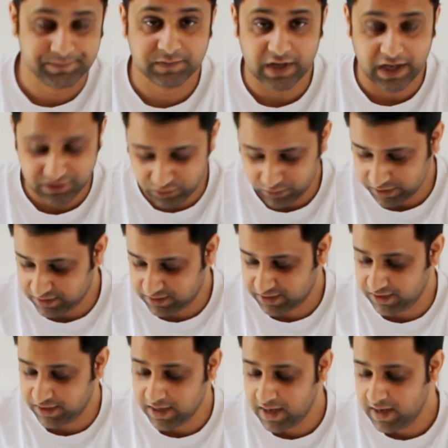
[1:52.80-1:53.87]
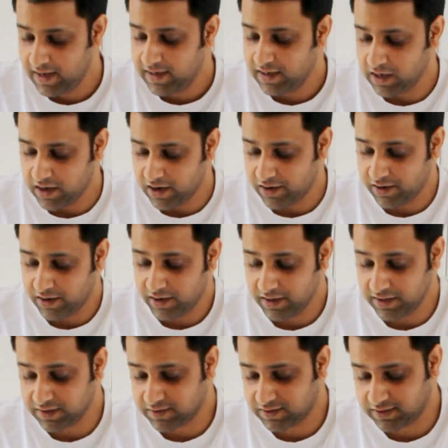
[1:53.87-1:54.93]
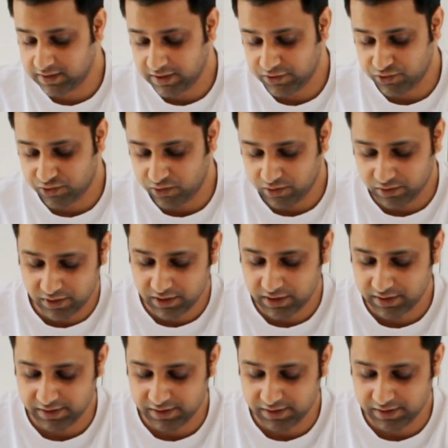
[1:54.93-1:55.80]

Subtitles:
as you can see, here is the drone,